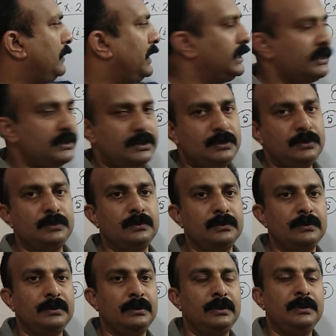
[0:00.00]
minus
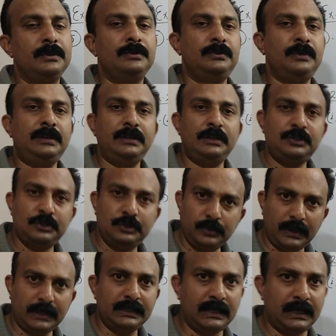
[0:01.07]
2. So it is
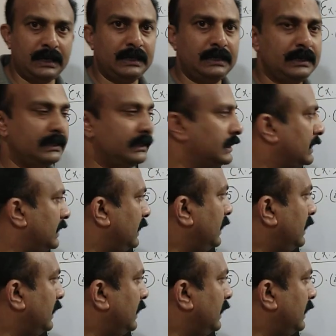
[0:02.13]
sure that